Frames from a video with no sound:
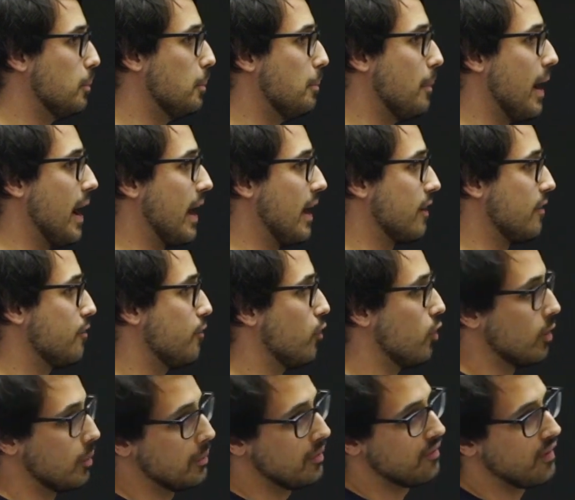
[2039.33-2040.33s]
my
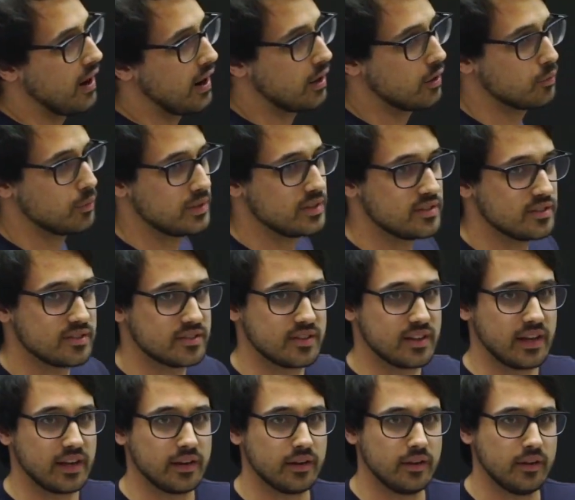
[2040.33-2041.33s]
form of art, which is
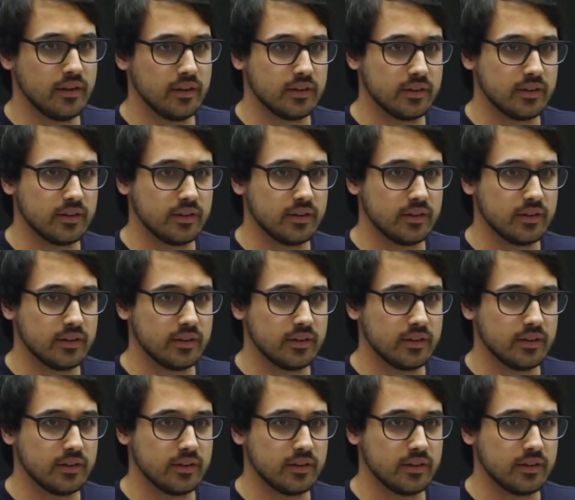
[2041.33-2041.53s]
that